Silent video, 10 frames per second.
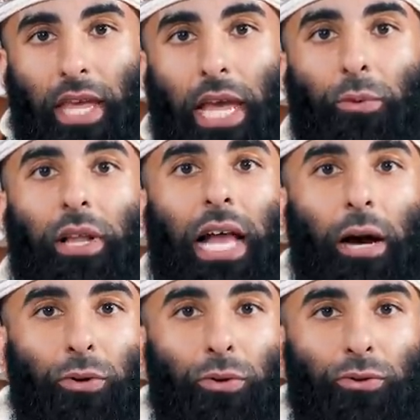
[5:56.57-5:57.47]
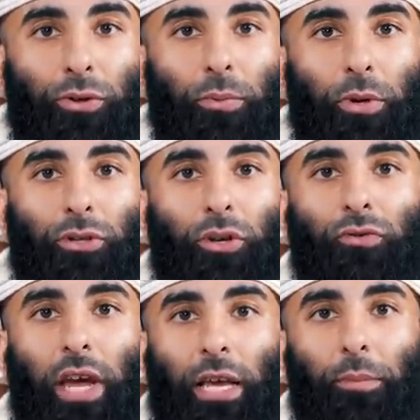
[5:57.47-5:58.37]
It will allow YouTube to
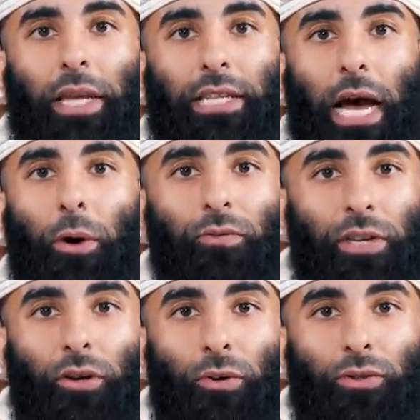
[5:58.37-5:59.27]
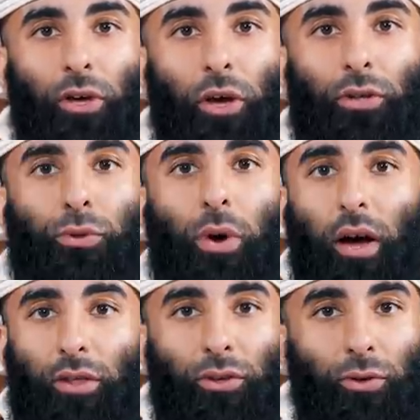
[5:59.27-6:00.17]
recommend our videos to
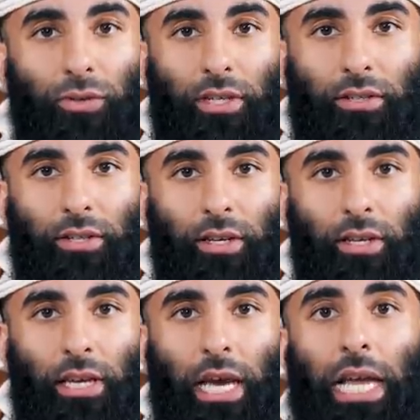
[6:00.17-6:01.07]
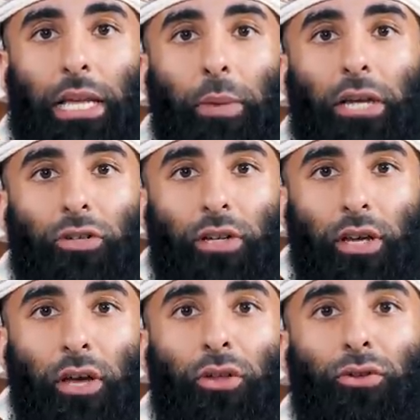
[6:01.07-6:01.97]
other users. And
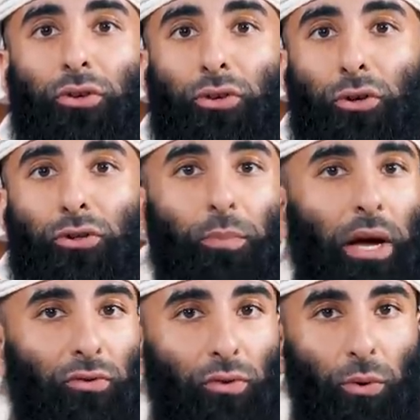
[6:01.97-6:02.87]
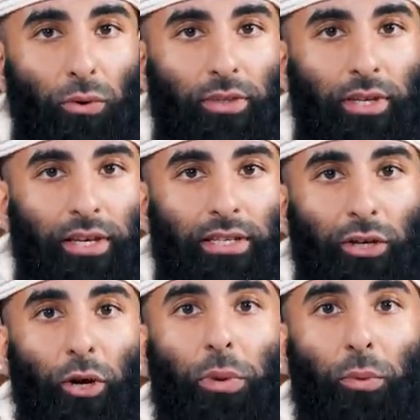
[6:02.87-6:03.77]
imagine the huge amount of reward
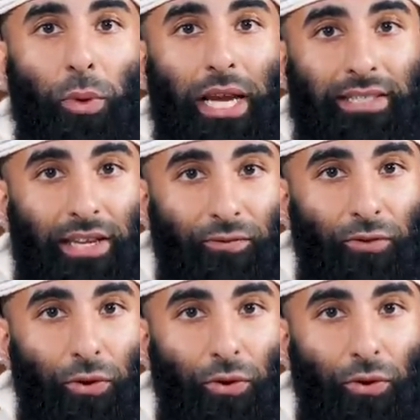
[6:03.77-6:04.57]
that could be waiting for